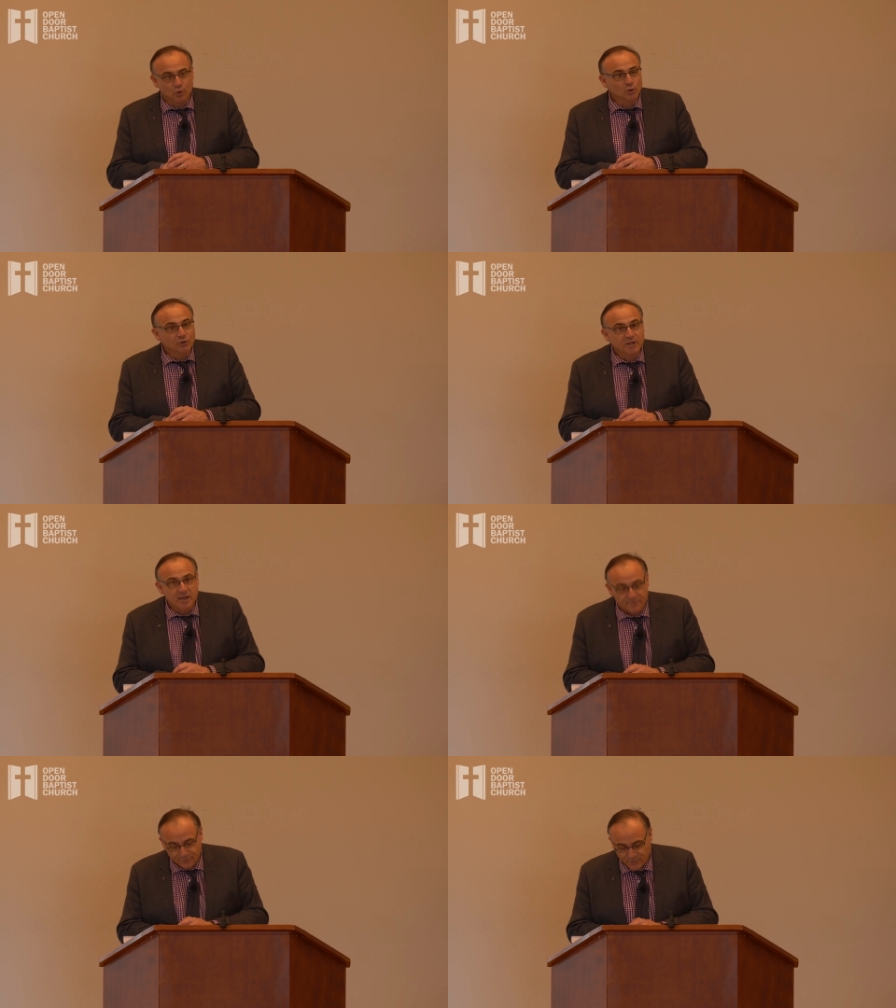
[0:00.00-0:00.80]
good
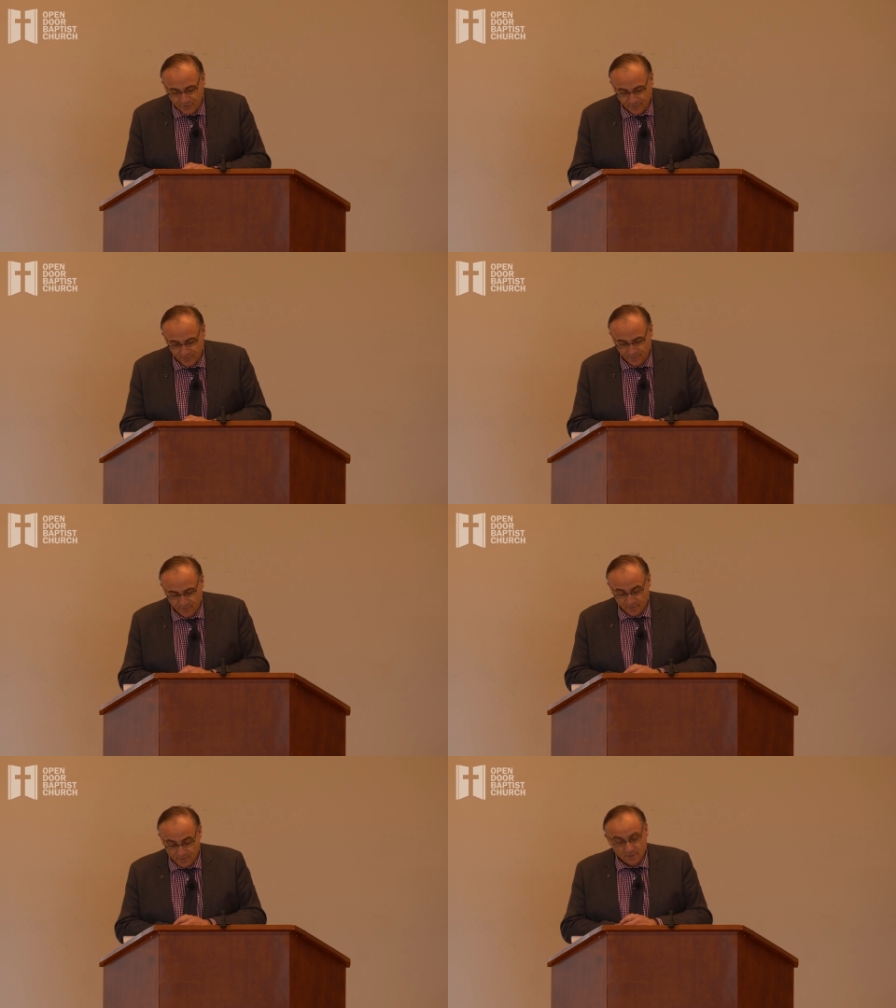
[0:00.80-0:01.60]
gift
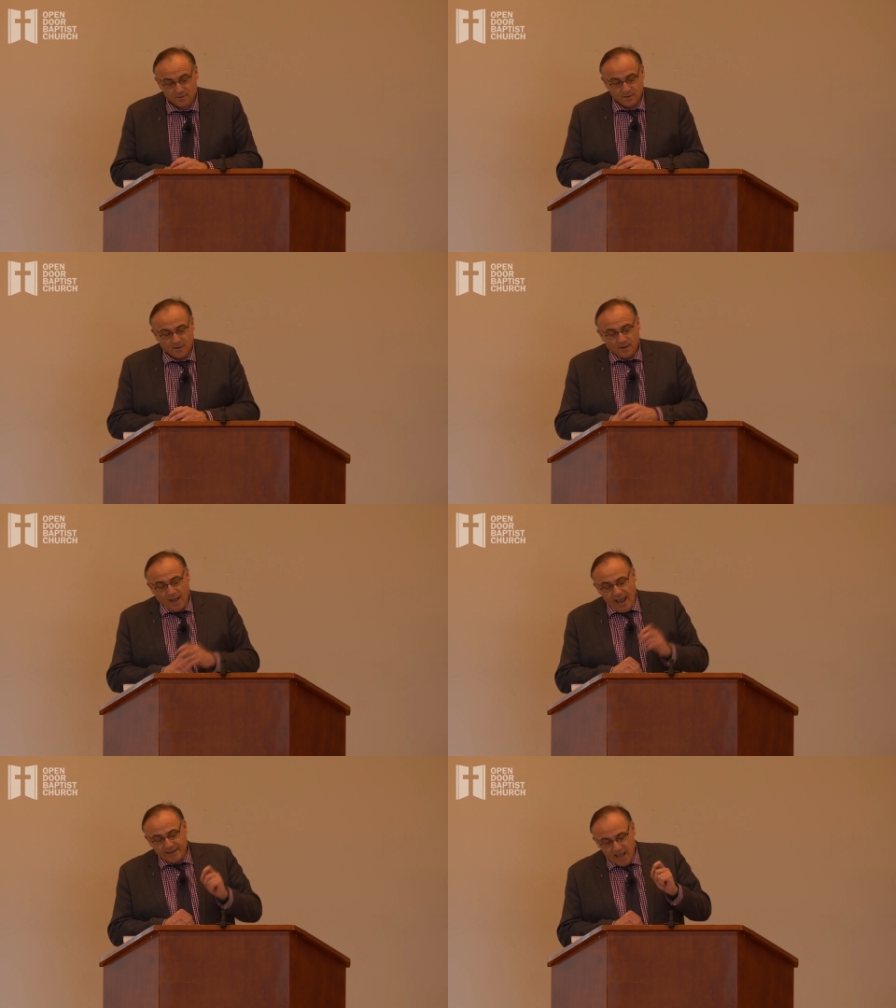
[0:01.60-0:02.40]

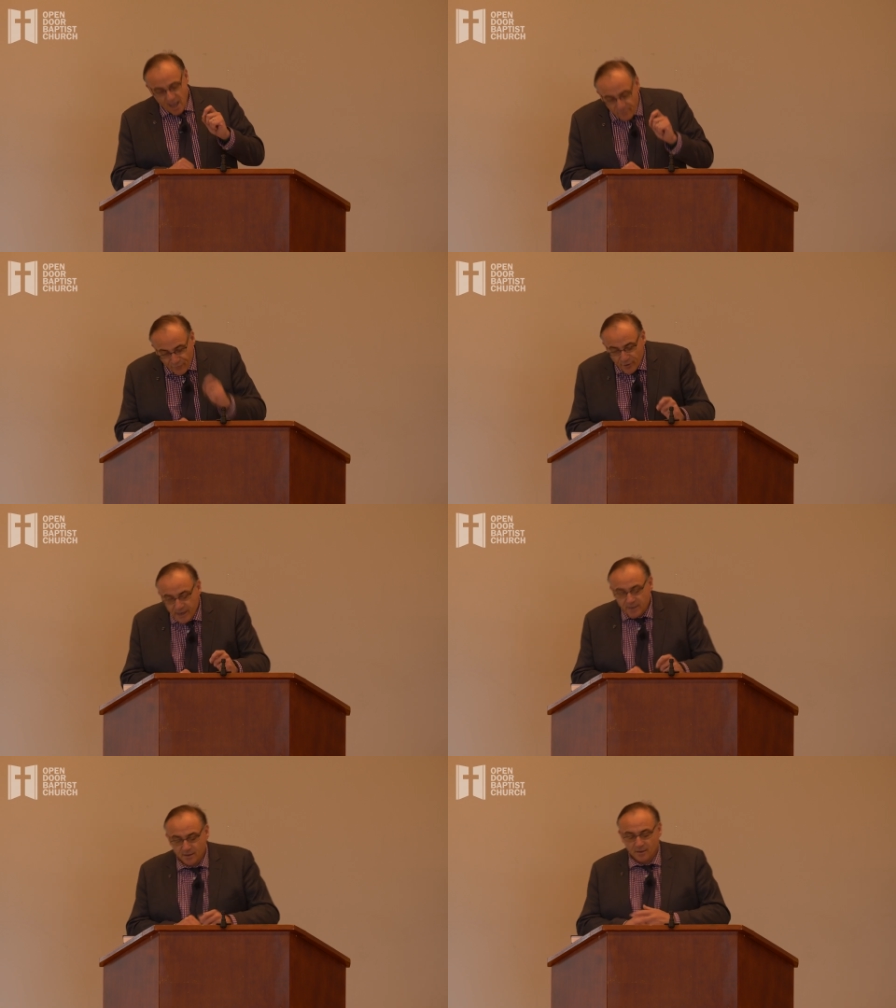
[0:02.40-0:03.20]
and
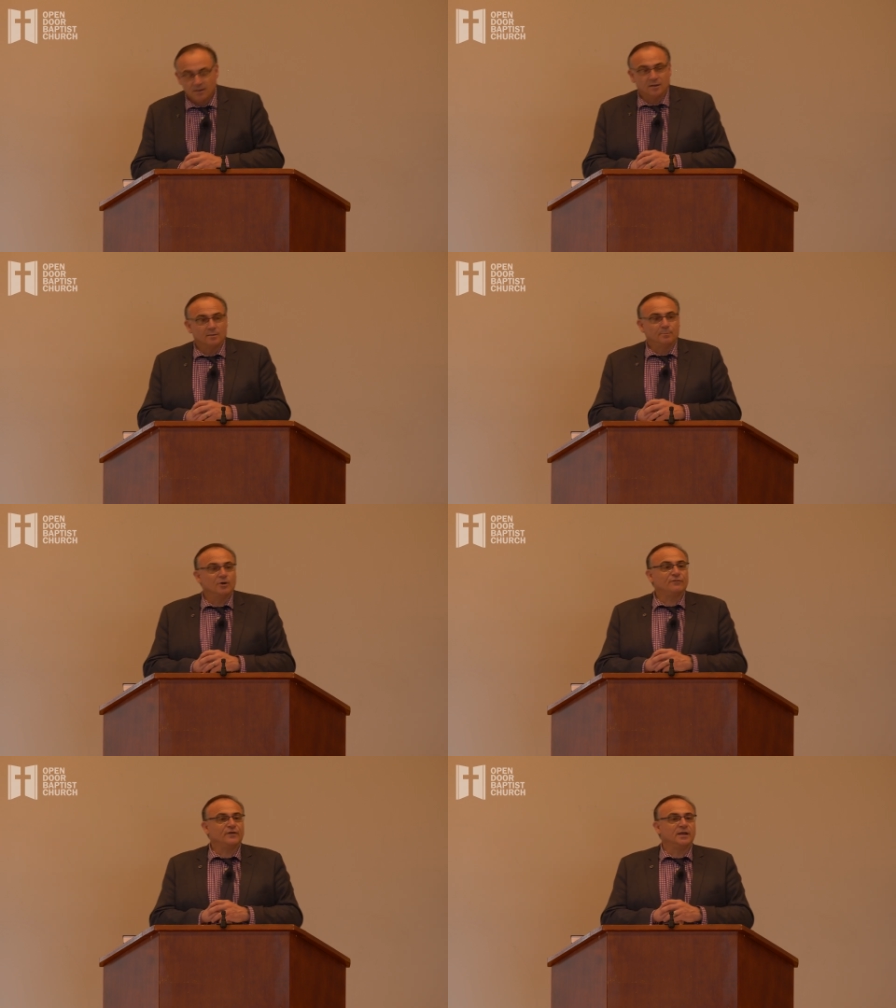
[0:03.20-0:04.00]
every
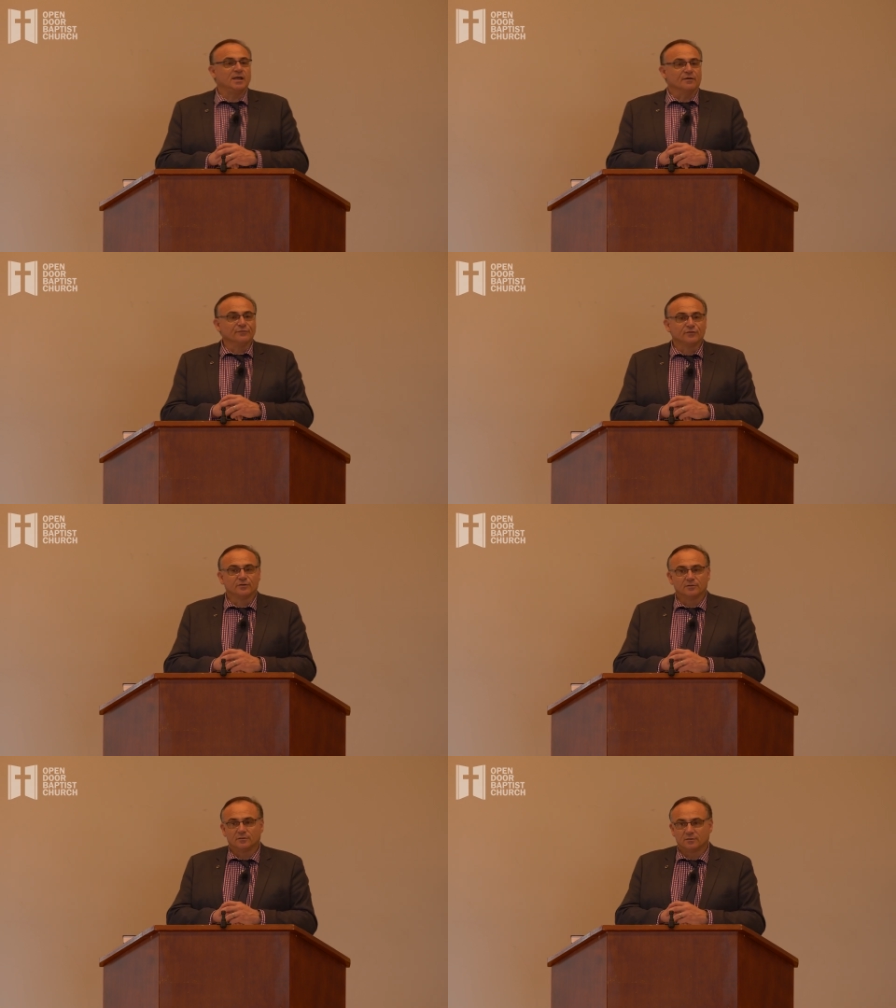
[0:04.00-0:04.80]
perfect gift